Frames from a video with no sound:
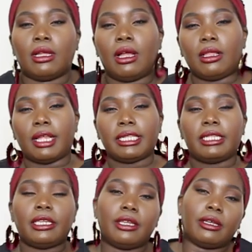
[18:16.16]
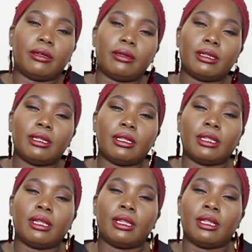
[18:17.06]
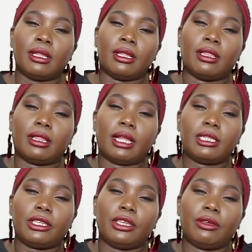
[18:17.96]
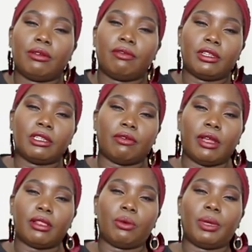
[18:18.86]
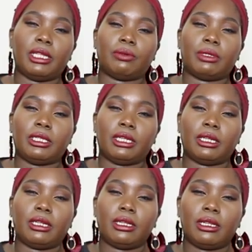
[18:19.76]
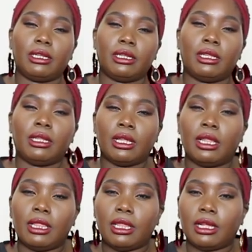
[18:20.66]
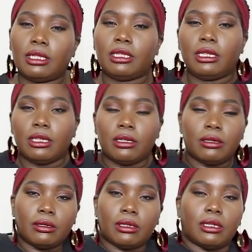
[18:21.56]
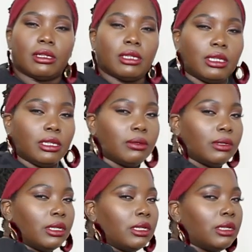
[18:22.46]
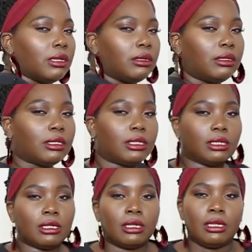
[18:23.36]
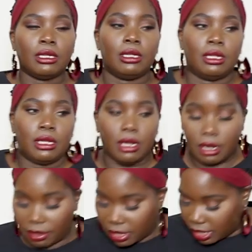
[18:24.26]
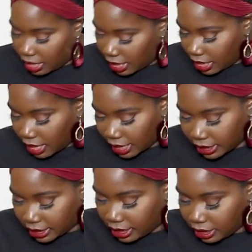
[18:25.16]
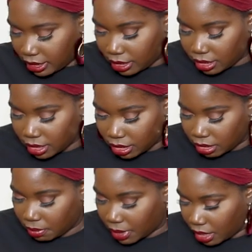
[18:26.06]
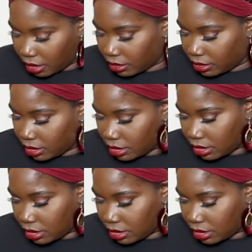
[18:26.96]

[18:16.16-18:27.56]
Oh, that's cute. That's cute. Fits around the waist really good. That's cute. Cute, cute. All right, and then I did get another belt.